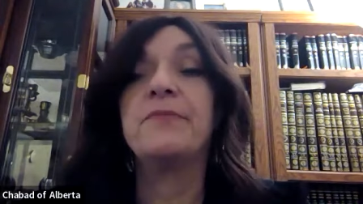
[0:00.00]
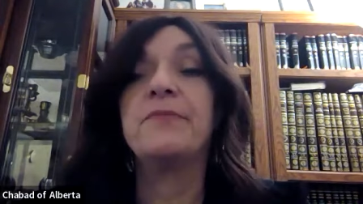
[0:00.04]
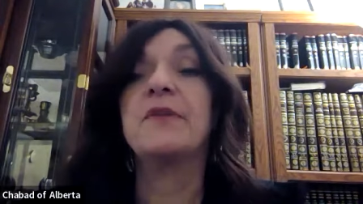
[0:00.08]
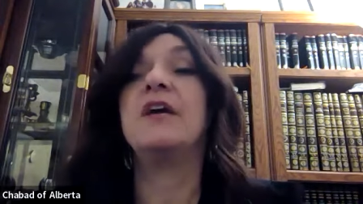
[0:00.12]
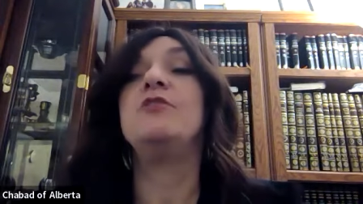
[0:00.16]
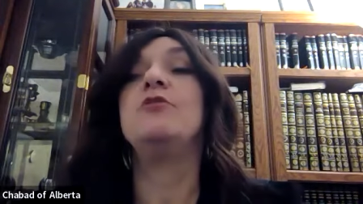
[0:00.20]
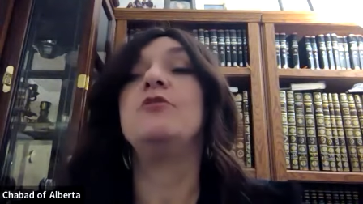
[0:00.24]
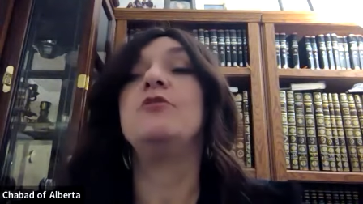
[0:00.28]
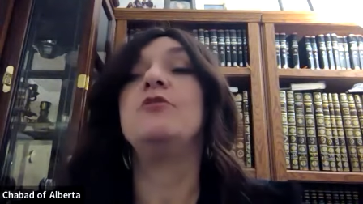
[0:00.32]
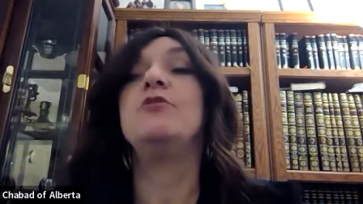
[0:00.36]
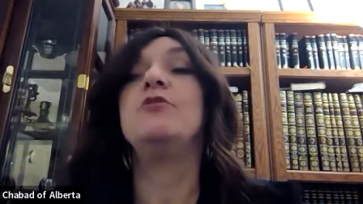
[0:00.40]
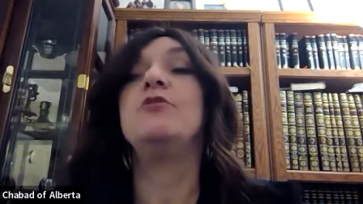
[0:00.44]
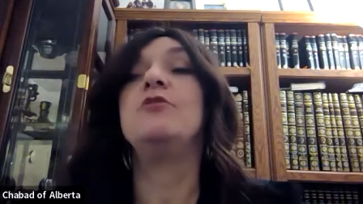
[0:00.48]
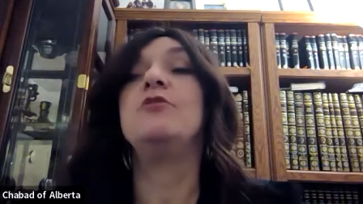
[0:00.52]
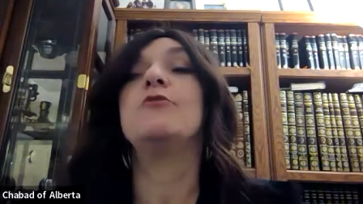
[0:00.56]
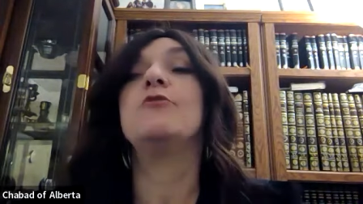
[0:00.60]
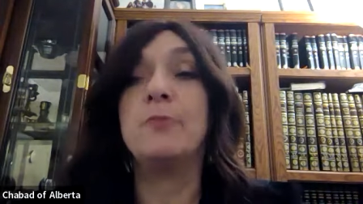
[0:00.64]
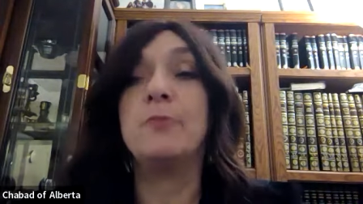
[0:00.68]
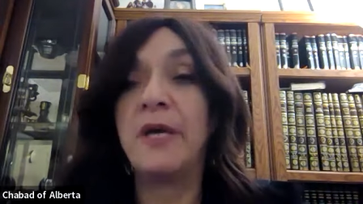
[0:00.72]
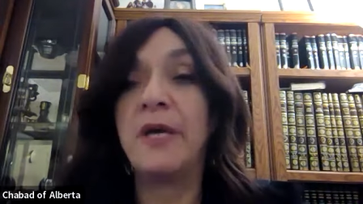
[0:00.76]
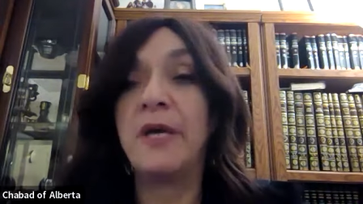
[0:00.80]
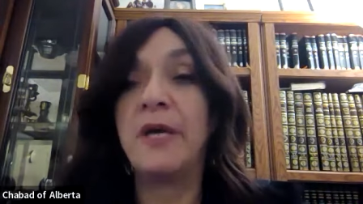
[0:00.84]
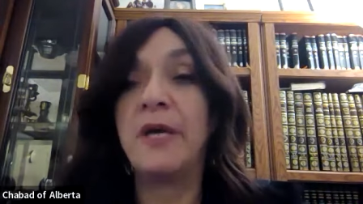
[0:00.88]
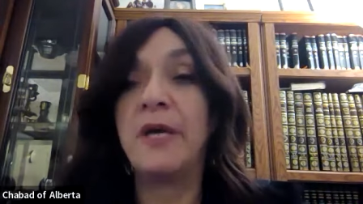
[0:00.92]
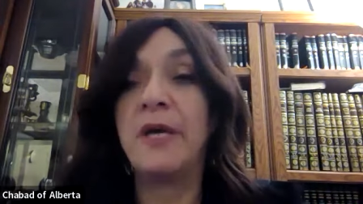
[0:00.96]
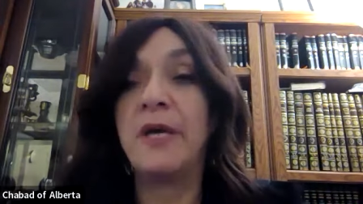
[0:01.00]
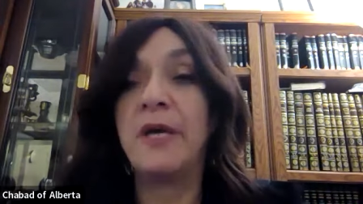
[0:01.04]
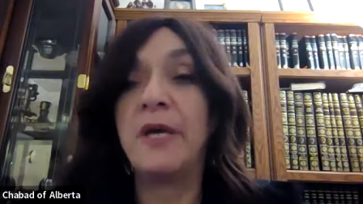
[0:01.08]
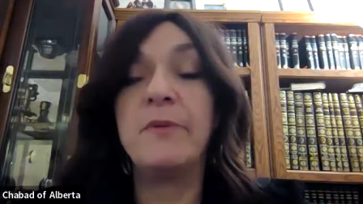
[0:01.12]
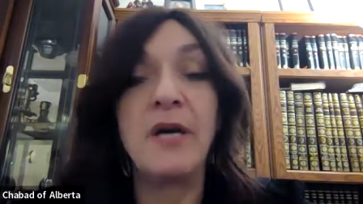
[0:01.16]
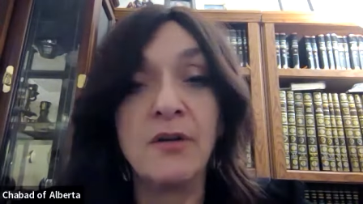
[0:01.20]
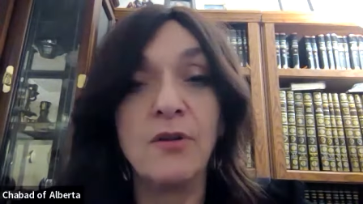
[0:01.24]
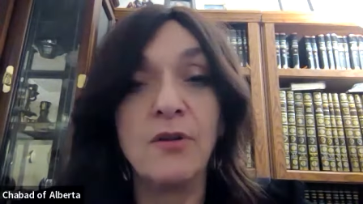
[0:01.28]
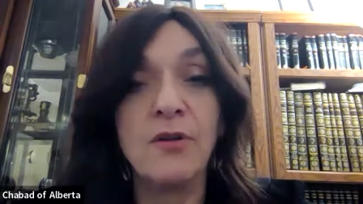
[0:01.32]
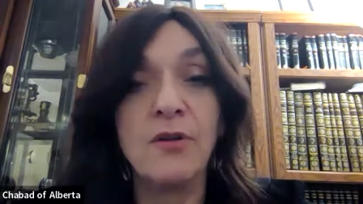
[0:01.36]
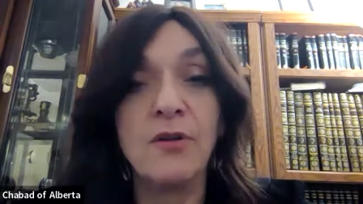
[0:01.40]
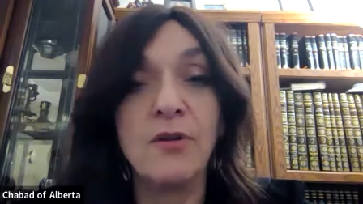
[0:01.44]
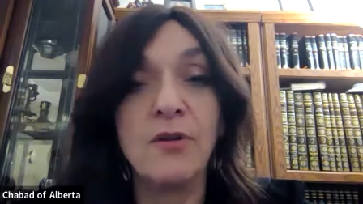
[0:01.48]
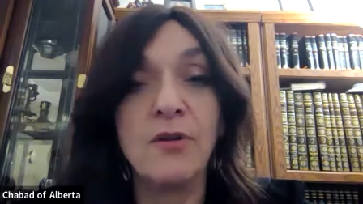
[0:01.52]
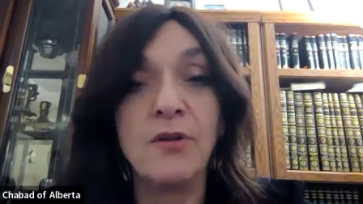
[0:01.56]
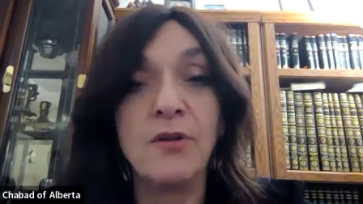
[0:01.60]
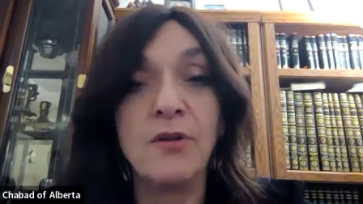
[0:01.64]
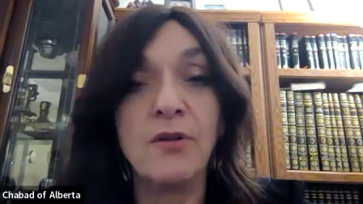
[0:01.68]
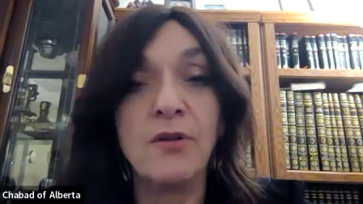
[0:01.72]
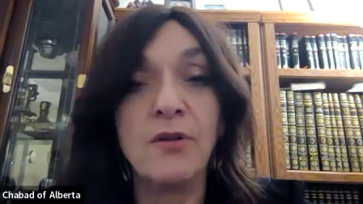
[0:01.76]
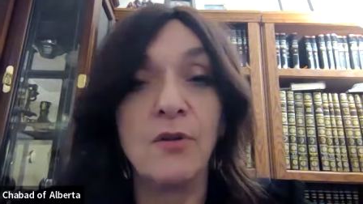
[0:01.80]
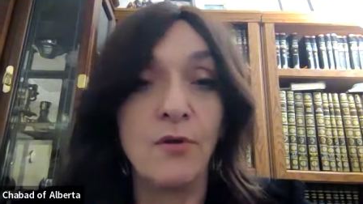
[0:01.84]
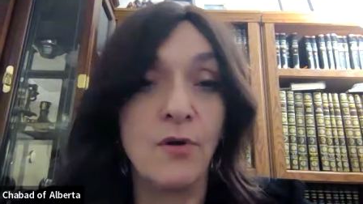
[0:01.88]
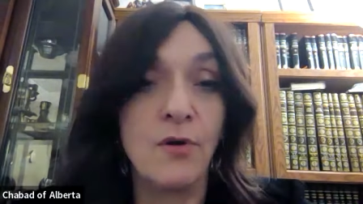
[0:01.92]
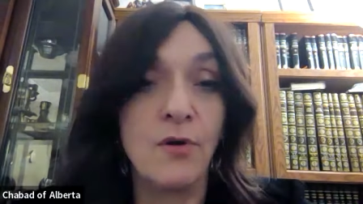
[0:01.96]
and you have to obey by our
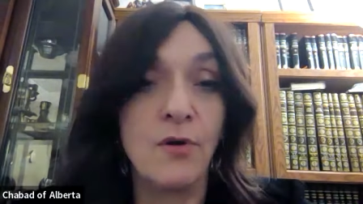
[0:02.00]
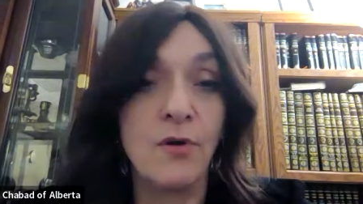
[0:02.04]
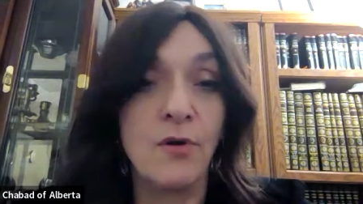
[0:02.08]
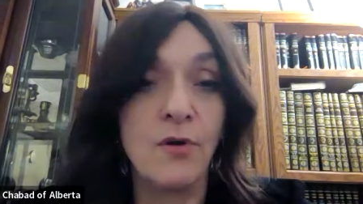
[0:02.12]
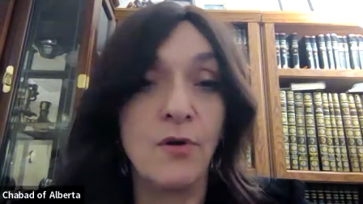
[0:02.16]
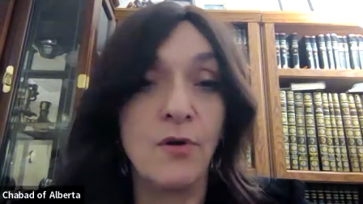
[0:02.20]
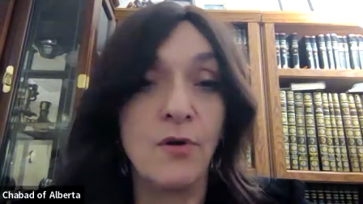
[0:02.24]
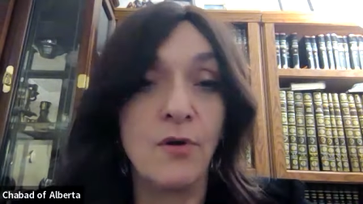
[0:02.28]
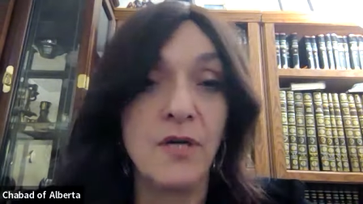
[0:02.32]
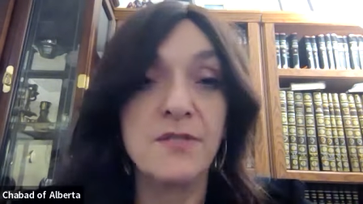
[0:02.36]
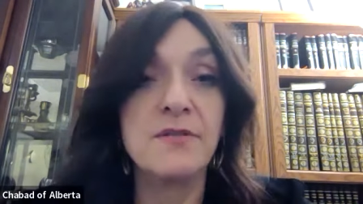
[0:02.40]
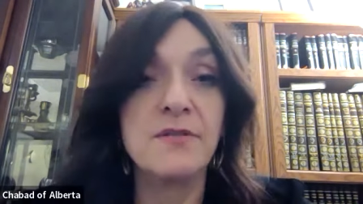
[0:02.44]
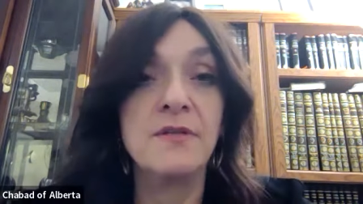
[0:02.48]
laws."